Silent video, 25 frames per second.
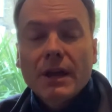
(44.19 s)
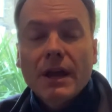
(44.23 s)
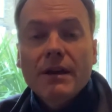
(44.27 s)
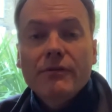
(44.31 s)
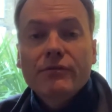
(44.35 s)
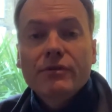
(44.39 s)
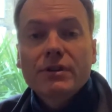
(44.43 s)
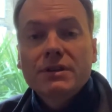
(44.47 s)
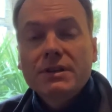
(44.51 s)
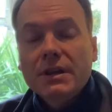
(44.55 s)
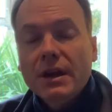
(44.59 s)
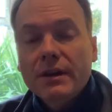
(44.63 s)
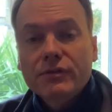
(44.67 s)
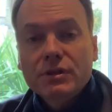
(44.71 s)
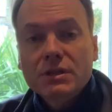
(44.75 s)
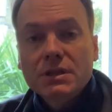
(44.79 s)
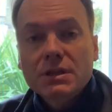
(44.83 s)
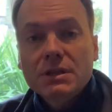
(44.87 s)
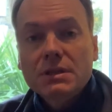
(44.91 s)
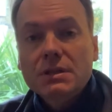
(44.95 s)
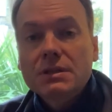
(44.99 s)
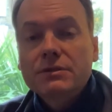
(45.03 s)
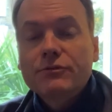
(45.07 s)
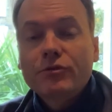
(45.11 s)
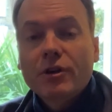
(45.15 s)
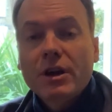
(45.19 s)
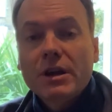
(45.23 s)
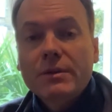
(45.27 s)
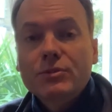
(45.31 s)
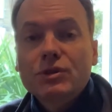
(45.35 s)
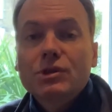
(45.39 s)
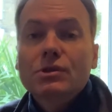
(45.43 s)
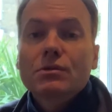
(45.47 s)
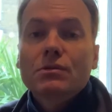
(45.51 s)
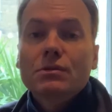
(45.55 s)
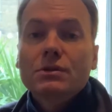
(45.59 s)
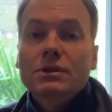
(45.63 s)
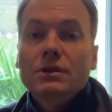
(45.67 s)
Ever since
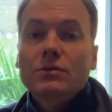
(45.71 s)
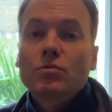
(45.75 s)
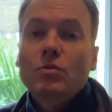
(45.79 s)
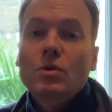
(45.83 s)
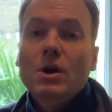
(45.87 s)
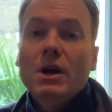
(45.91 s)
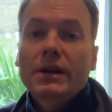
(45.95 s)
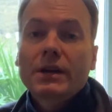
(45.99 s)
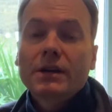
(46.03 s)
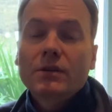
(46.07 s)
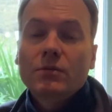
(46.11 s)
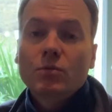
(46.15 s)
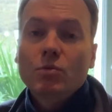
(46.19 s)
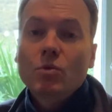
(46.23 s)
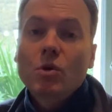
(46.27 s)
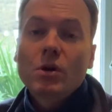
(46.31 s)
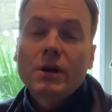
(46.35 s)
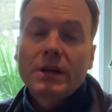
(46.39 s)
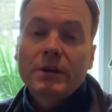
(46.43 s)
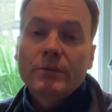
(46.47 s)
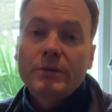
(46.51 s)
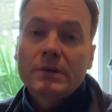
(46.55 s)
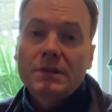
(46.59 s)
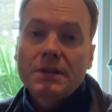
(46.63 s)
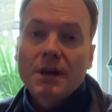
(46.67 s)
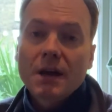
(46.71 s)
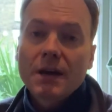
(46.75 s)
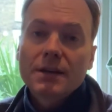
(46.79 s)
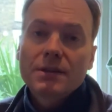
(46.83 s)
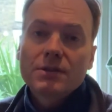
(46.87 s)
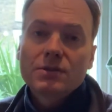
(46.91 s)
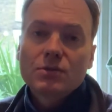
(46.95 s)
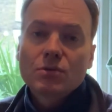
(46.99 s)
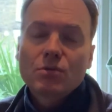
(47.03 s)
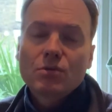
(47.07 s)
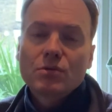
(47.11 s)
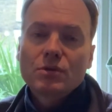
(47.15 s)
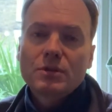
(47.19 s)
Framestore did Walking with
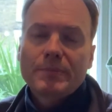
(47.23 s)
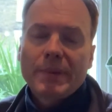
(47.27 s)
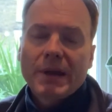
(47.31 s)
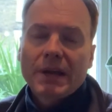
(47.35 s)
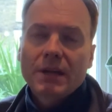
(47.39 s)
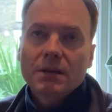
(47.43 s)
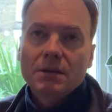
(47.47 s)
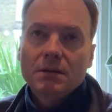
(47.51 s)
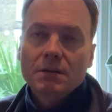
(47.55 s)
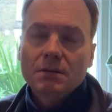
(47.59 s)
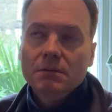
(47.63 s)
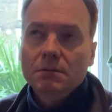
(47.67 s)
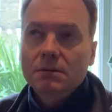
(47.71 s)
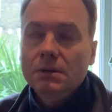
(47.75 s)
Dinosaurs back in